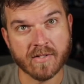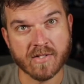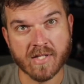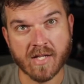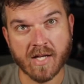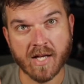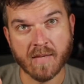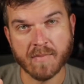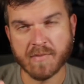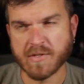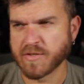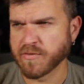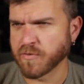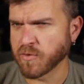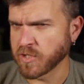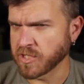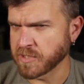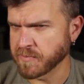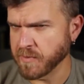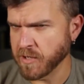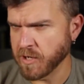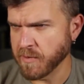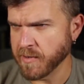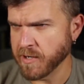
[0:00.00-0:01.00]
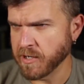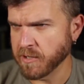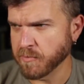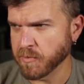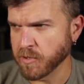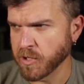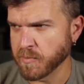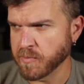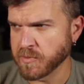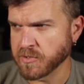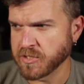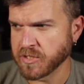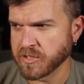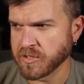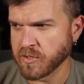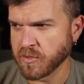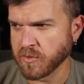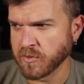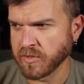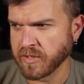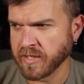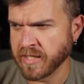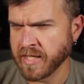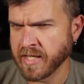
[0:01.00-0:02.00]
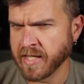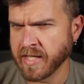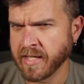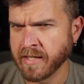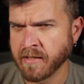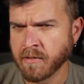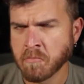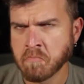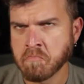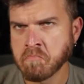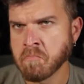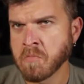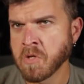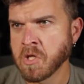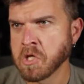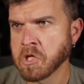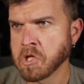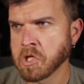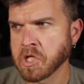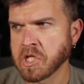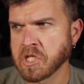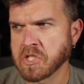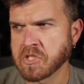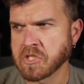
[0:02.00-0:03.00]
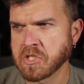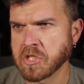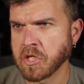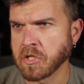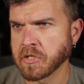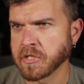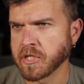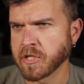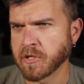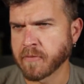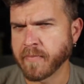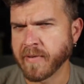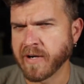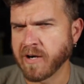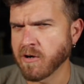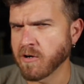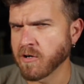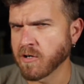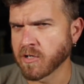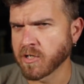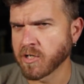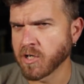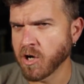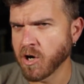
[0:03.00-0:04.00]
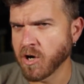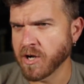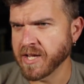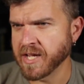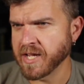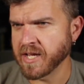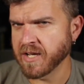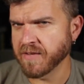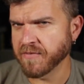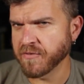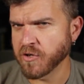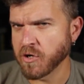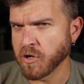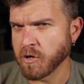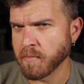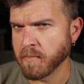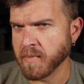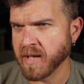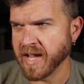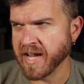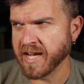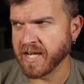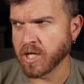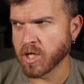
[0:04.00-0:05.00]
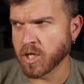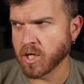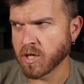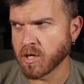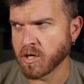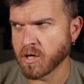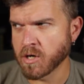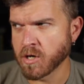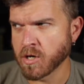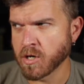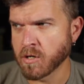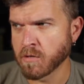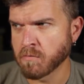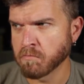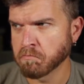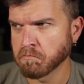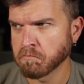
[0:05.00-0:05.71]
This is for experimental purposes only. Consult your parent or guardian if you're a minor.